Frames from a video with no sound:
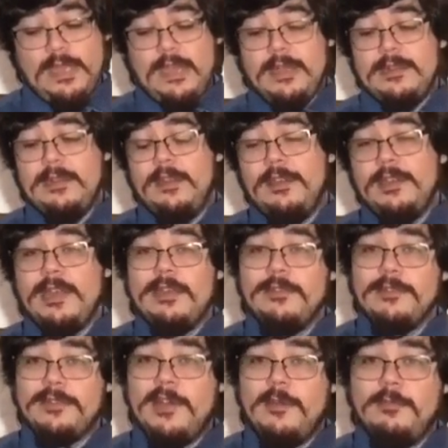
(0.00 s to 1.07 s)
Now you get your
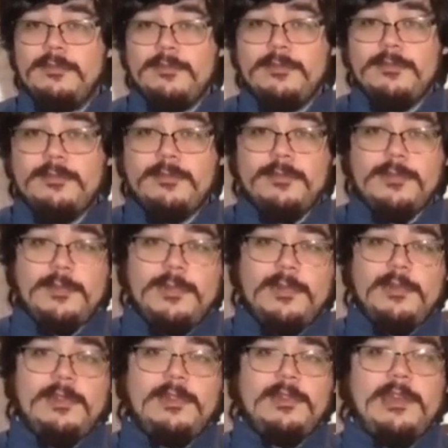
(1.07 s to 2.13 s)
thumb
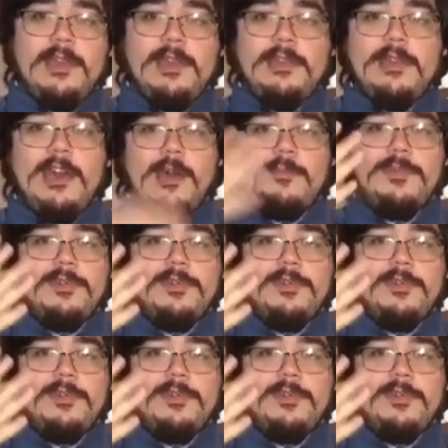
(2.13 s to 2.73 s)
and up,